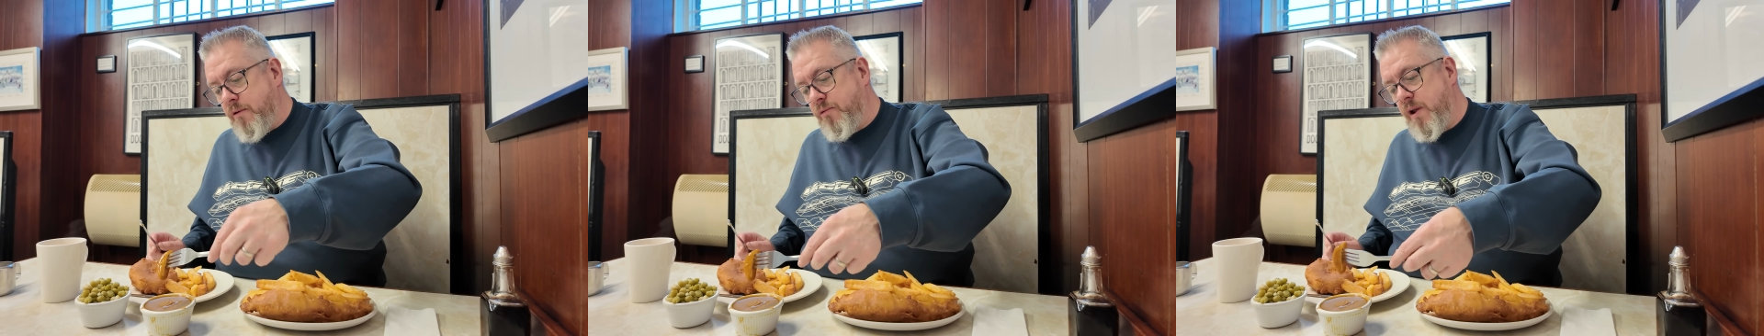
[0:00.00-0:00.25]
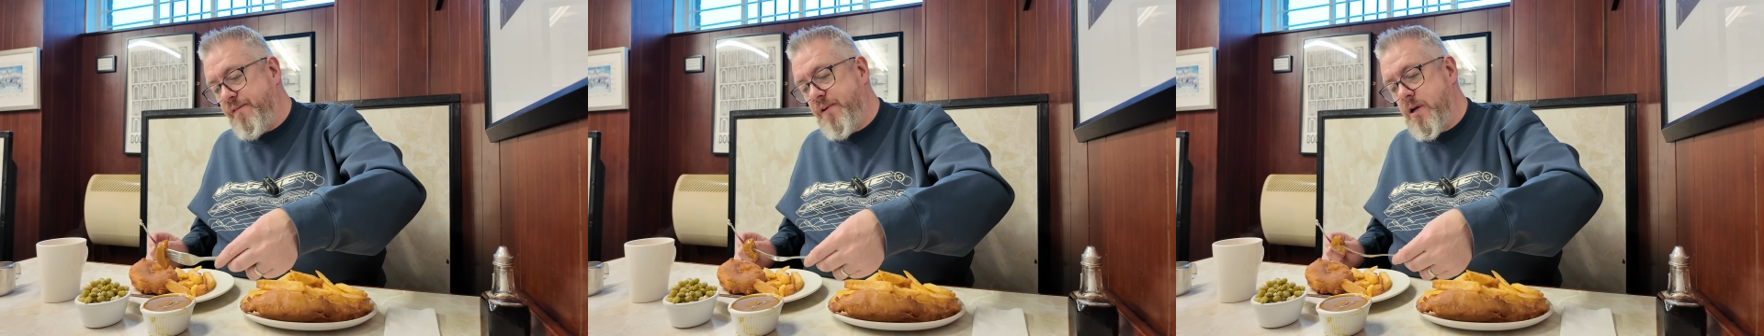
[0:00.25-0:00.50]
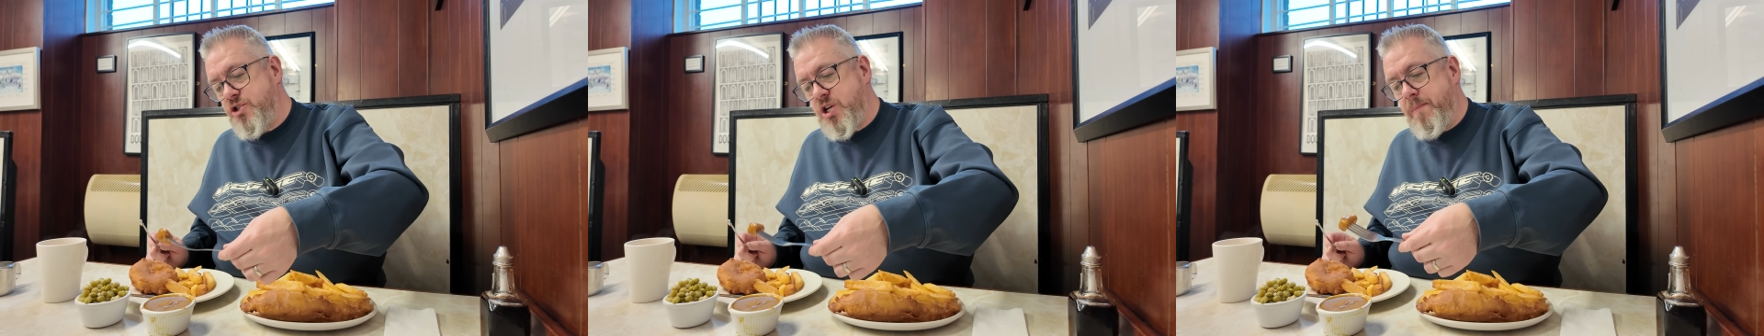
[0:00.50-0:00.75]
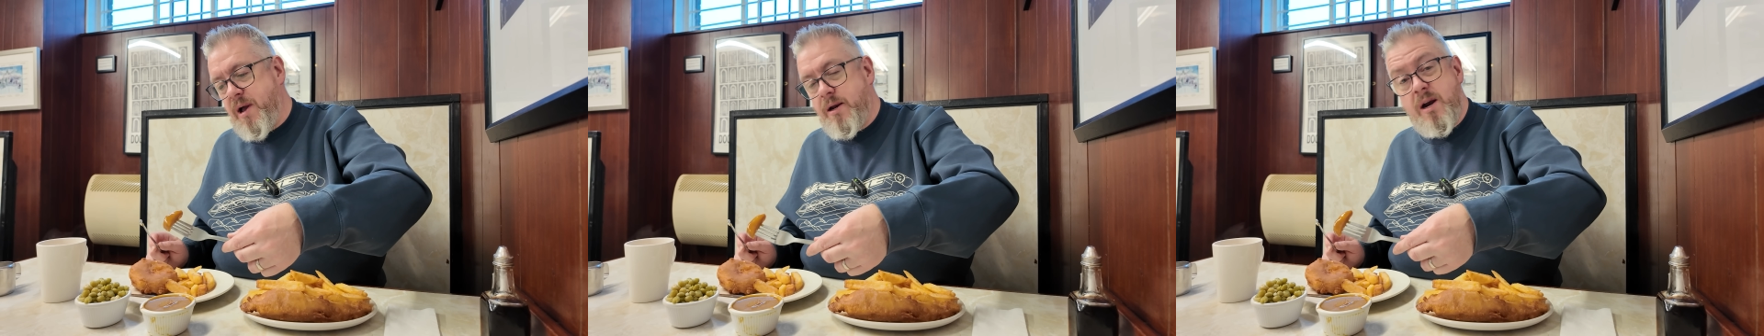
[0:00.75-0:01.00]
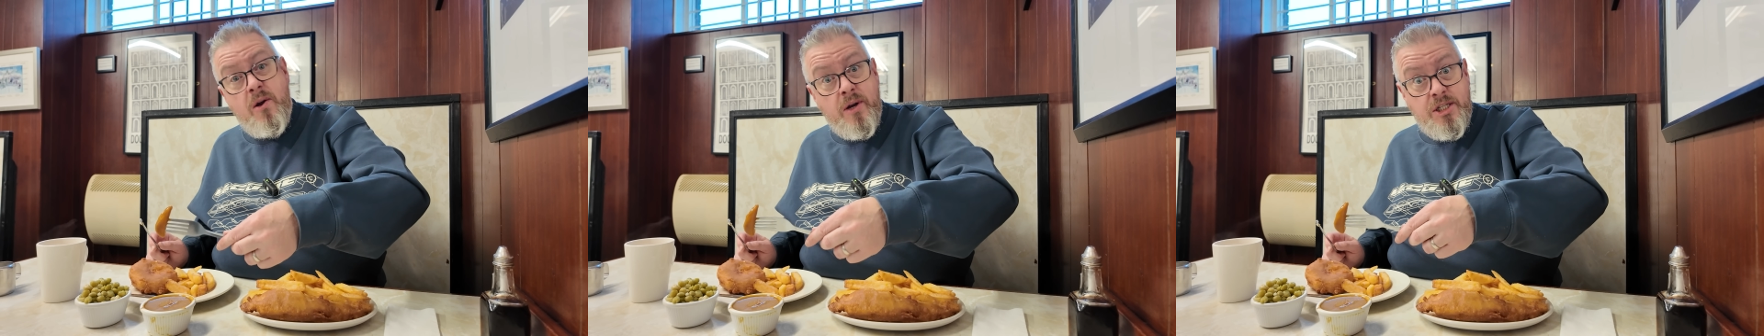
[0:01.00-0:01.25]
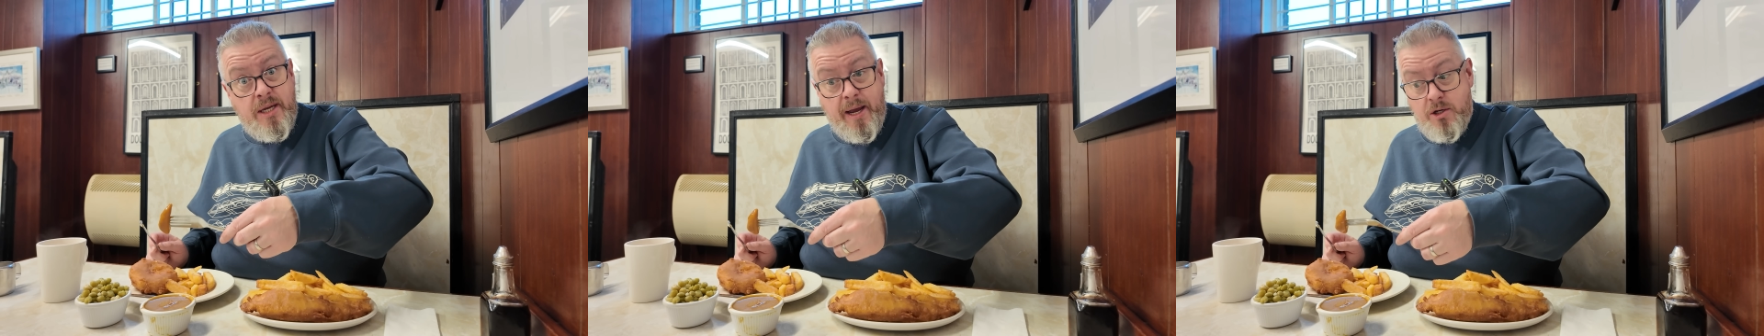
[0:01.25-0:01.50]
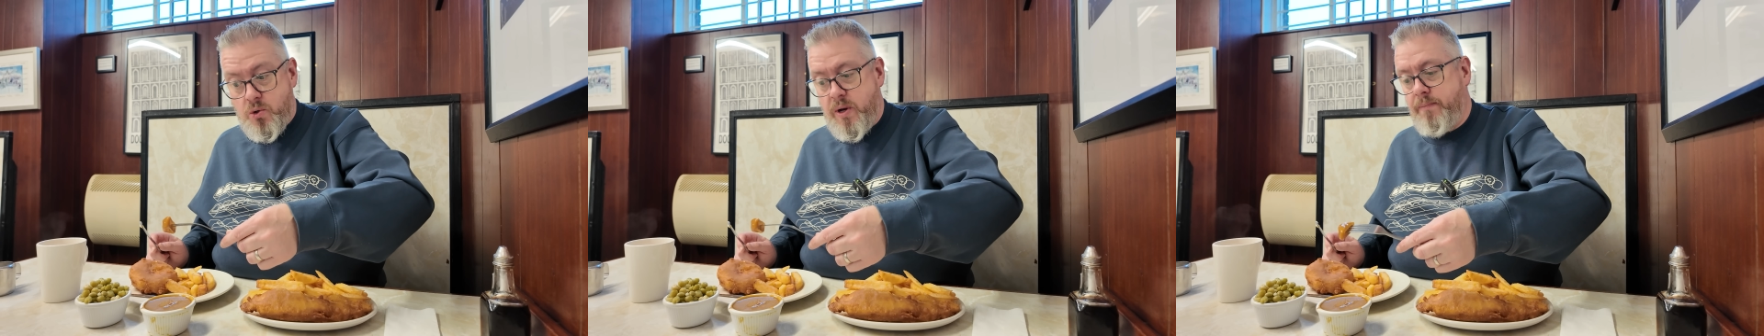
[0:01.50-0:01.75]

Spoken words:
From that first chip, it had a nice kick to